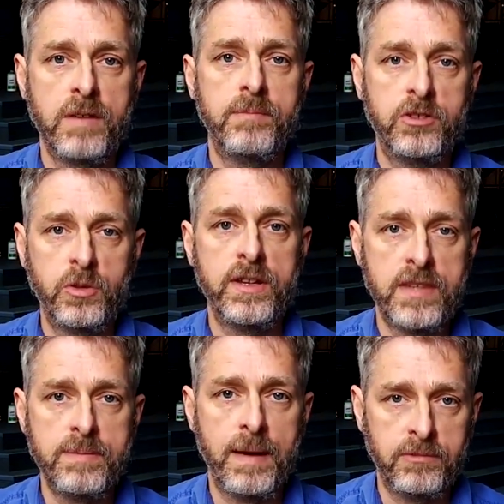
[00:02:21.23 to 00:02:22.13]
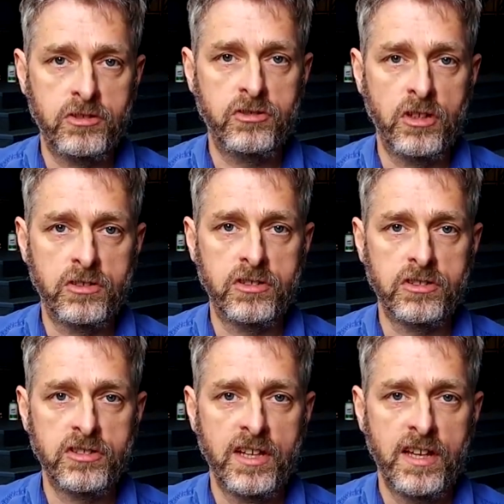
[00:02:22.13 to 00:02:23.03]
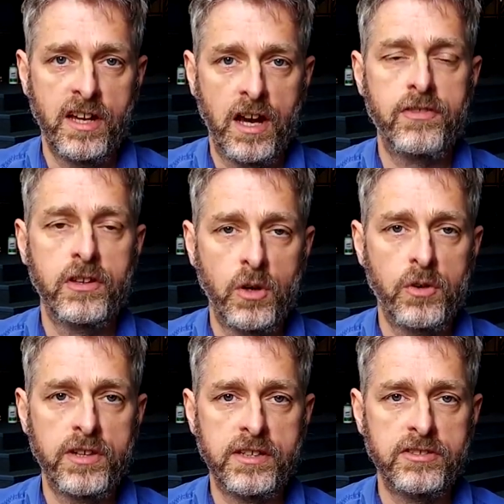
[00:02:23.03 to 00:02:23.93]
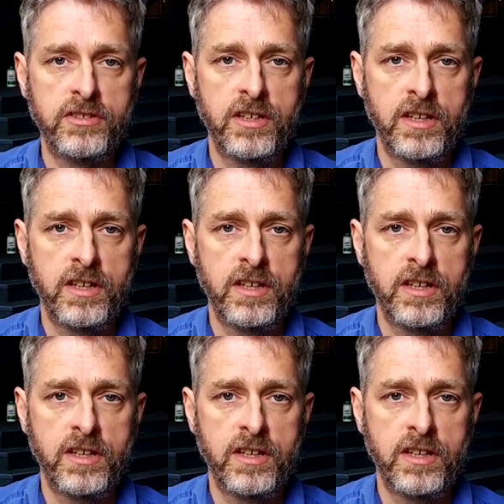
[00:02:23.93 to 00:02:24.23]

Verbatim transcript: between the Baptist churches of the Northeast.